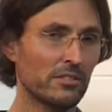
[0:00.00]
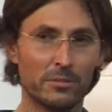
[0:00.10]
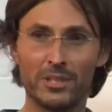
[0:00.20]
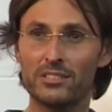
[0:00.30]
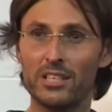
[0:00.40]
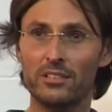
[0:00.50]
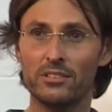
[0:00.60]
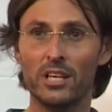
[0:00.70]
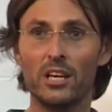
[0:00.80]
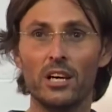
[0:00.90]
Does that make sense?
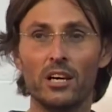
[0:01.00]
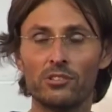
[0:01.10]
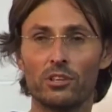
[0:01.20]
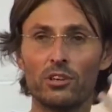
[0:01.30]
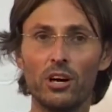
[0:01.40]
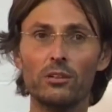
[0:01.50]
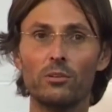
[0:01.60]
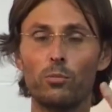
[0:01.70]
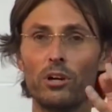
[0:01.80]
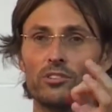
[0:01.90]
So
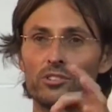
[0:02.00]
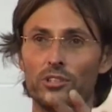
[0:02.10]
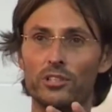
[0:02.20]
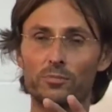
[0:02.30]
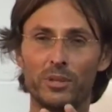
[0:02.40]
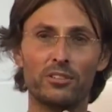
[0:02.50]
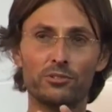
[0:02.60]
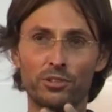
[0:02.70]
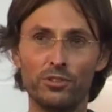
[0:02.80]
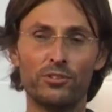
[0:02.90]
God wants you to speak
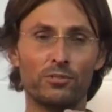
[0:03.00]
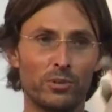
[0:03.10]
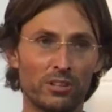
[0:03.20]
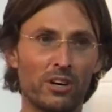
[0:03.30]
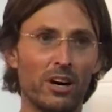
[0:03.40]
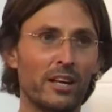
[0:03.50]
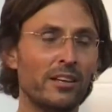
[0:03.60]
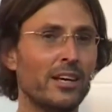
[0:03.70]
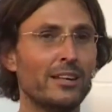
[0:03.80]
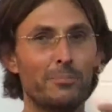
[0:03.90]
truth with God,
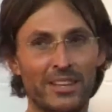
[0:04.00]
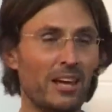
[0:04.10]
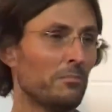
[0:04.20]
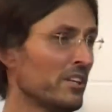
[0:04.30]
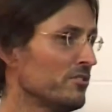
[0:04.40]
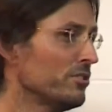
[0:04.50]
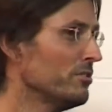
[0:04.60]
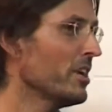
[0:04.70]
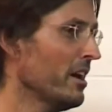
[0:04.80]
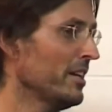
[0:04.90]
but that means
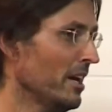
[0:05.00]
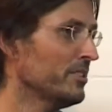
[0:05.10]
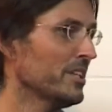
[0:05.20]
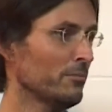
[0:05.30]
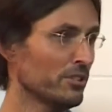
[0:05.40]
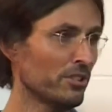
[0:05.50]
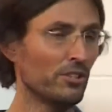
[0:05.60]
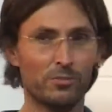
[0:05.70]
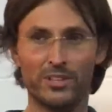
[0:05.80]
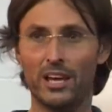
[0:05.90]
you're going to have to come to
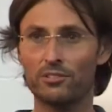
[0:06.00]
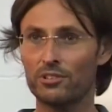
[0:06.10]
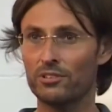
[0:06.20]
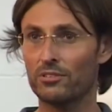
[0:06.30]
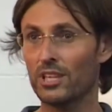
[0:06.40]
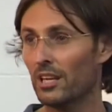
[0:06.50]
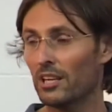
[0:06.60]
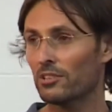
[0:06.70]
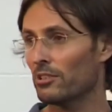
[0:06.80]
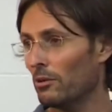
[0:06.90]
terms with that truth.
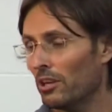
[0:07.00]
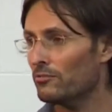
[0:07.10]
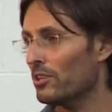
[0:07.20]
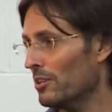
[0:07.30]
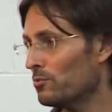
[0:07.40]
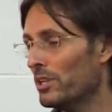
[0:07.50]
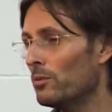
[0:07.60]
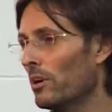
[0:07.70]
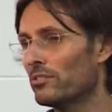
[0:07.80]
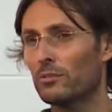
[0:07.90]
So a lot of times we
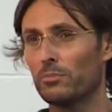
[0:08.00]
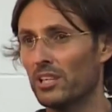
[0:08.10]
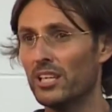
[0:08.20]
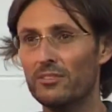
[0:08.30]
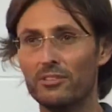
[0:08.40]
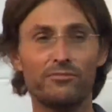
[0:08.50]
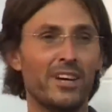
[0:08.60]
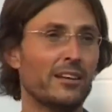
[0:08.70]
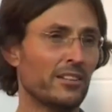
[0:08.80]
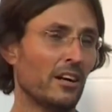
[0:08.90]
want to believe, in
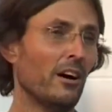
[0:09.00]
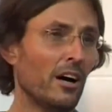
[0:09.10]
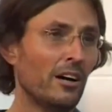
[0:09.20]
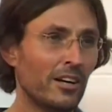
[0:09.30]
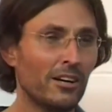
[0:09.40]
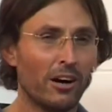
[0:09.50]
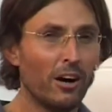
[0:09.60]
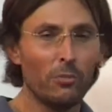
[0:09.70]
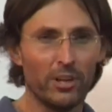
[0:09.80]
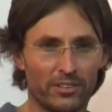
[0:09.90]
fact, that, oh,
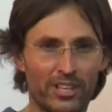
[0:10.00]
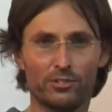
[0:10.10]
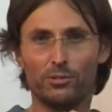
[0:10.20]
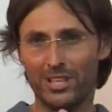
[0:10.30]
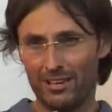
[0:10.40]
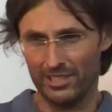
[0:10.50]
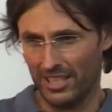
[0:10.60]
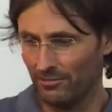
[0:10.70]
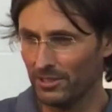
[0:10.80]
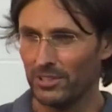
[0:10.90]
I want things all
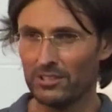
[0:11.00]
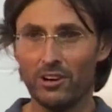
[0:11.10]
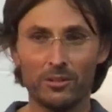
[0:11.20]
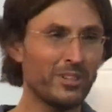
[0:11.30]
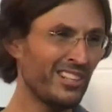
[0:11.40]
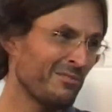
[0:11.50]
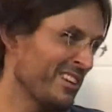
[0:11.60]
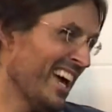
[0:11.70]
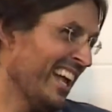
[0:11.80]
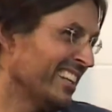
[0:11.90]
lovey-dovey with God, but in
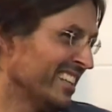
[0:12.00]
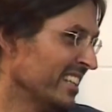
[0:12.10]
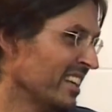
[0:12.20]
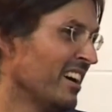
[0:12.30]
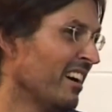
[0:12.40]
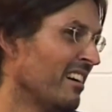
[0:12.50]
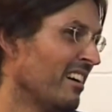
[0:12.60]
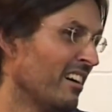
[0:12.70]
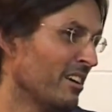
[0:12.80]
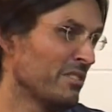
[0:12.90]
reality,
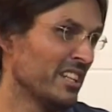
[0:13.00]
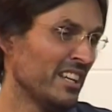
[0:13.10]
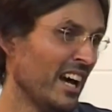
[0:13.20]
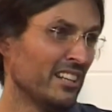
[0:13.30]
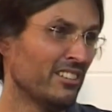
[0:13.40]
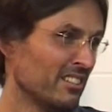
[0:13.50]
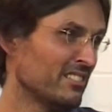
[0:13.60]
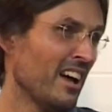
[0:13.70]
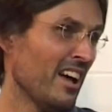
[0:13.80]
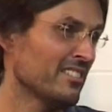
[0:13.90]
I really hate God's
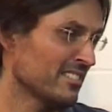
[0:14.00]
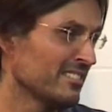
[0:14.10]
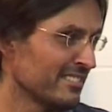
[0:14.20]
guts.